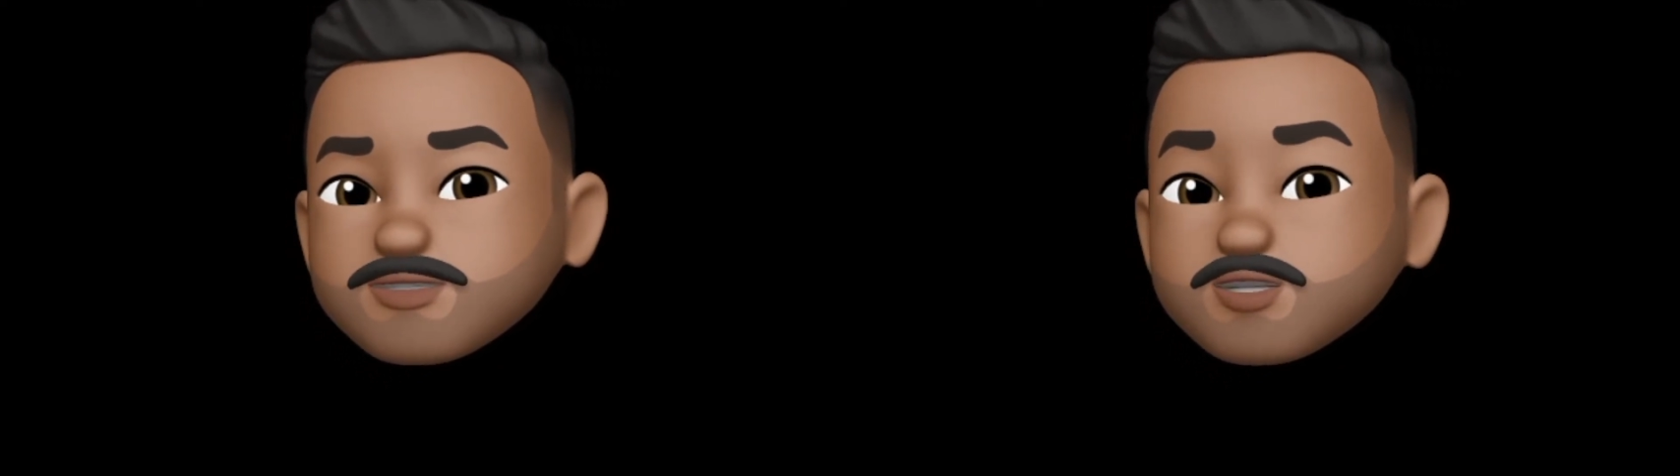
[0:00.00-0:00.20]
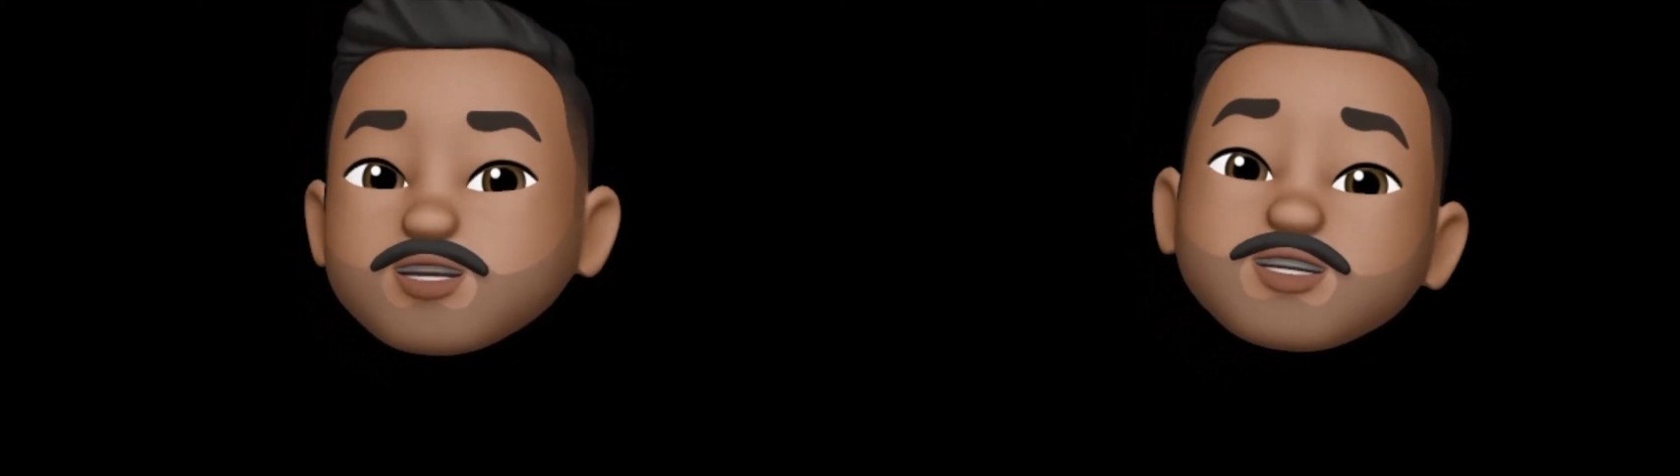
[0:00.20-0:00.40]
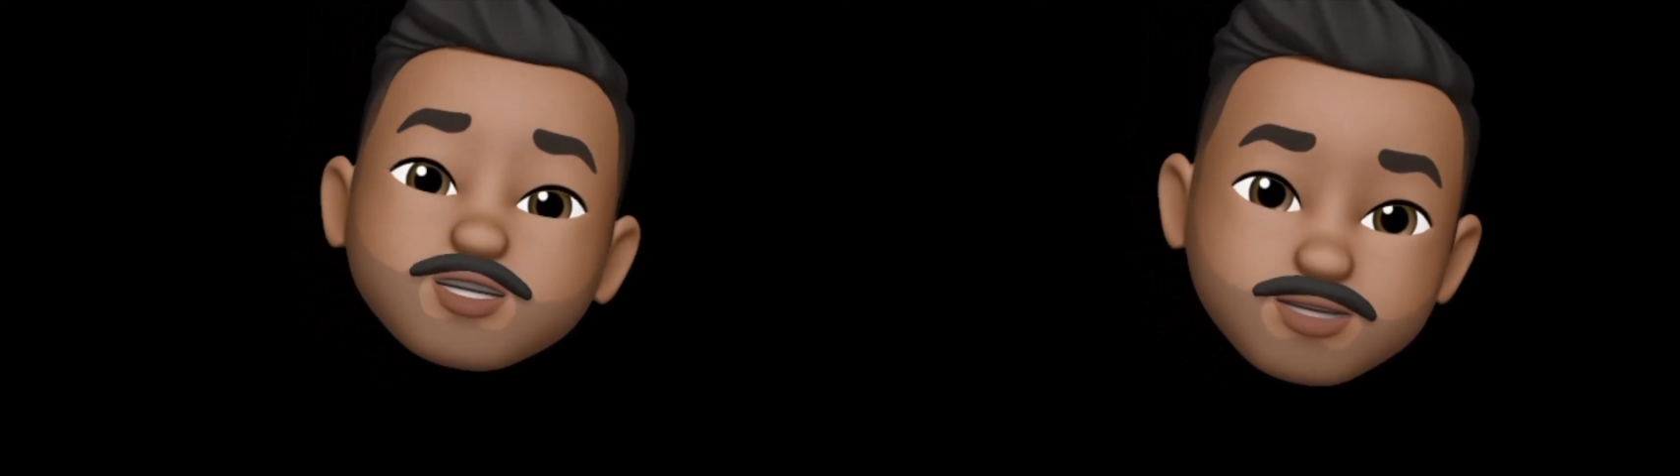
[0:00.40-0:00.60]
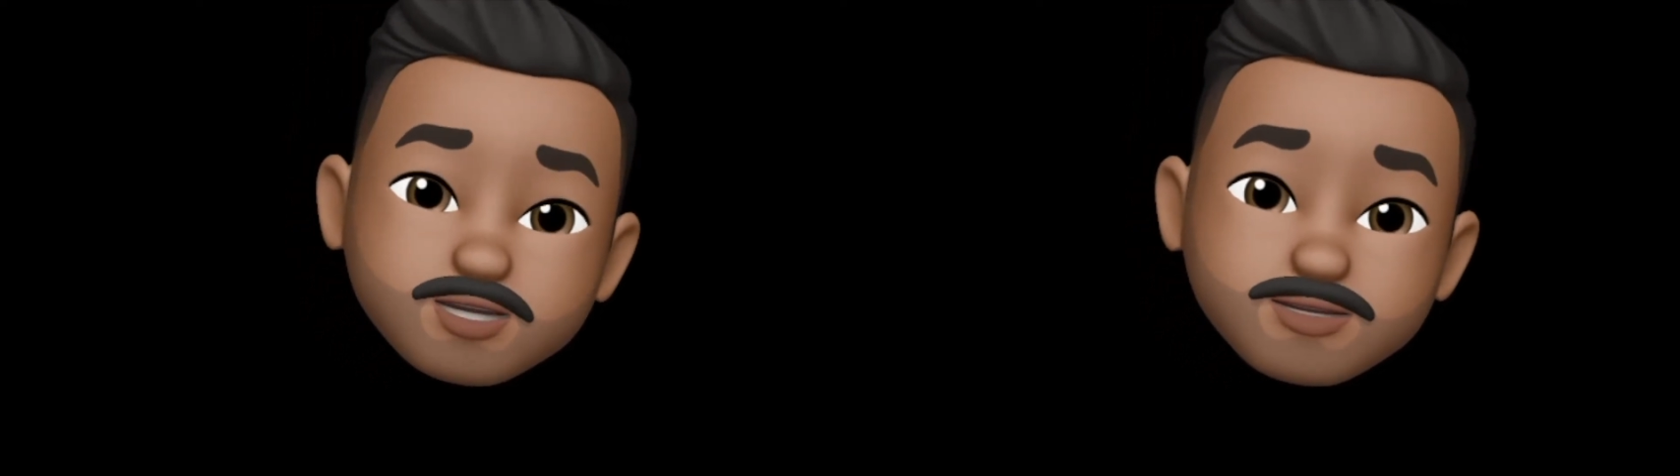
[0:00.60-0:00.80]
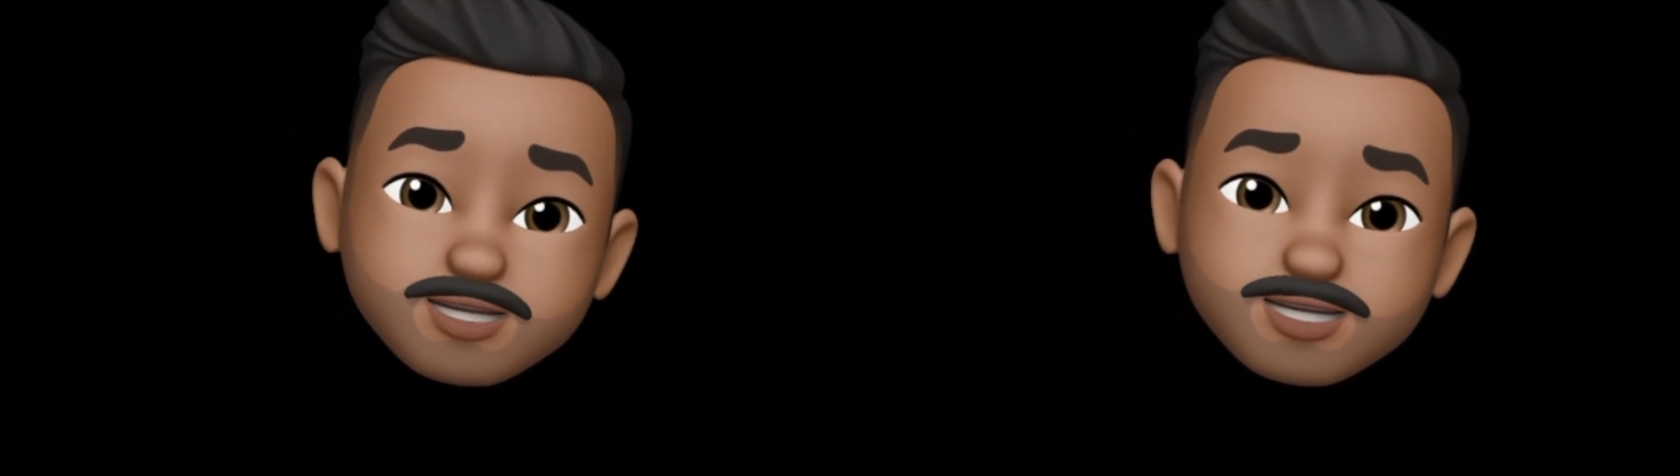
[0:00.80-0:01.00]
off
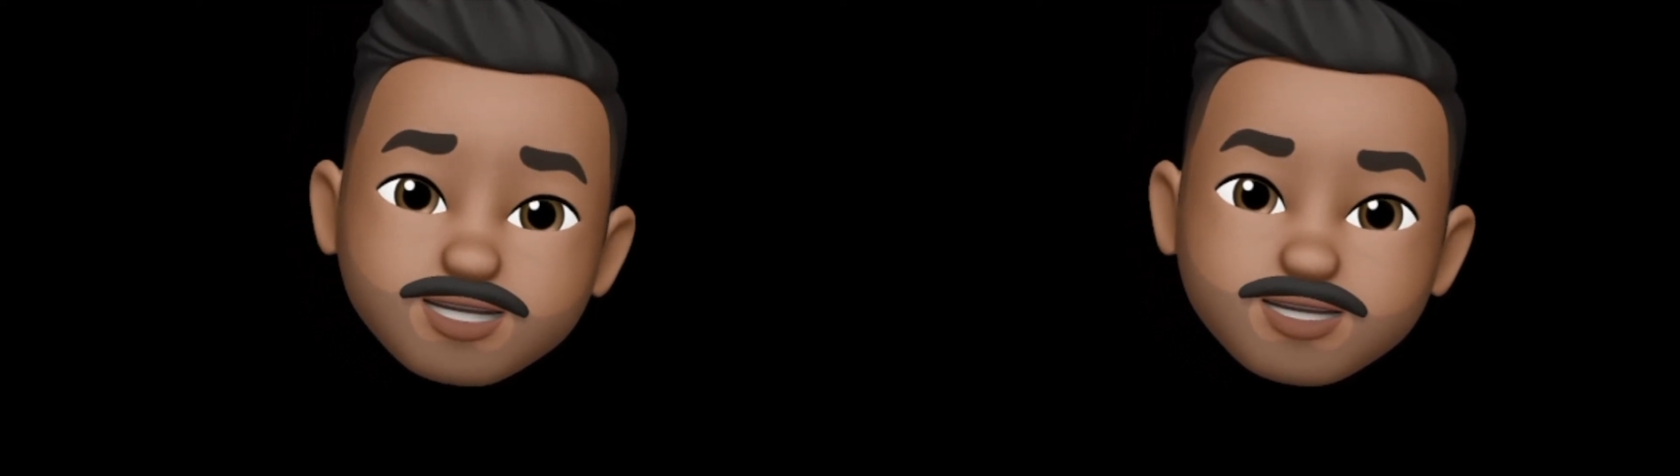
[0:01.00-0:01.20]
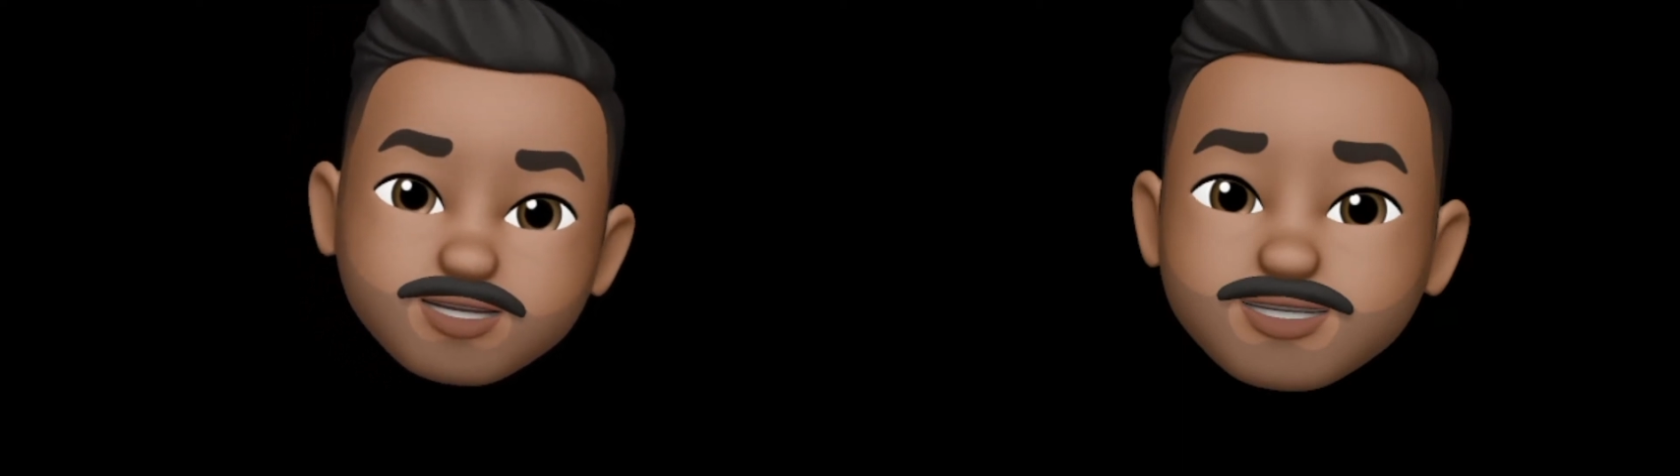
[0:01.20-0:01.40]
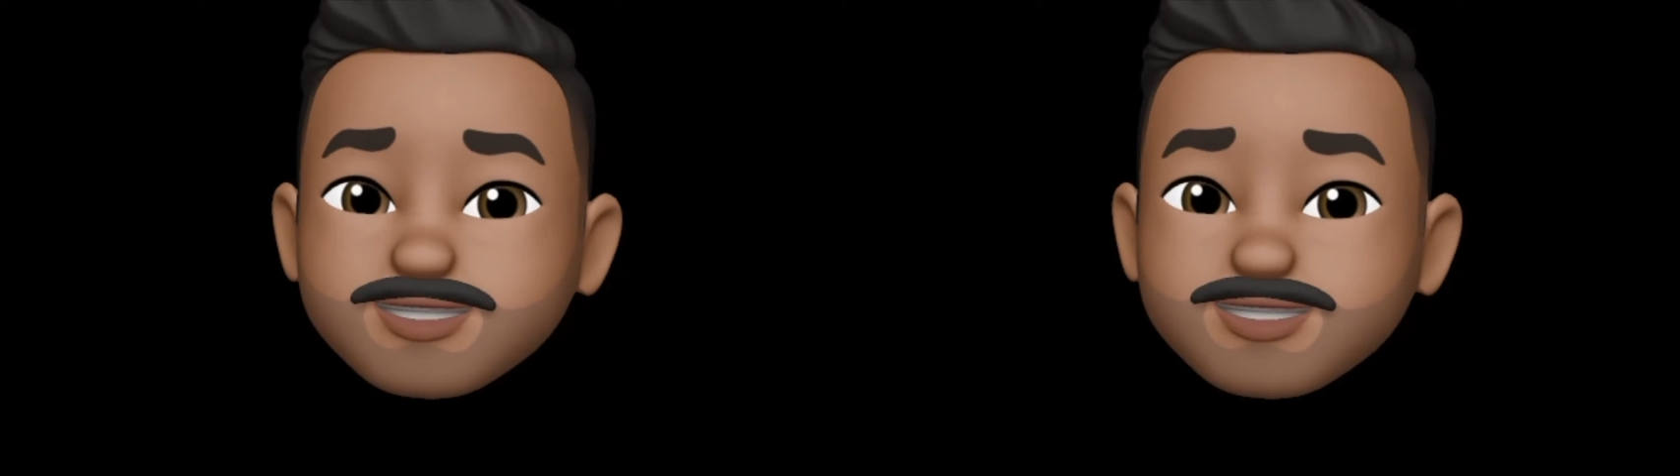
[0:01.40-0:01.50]
during a meeting.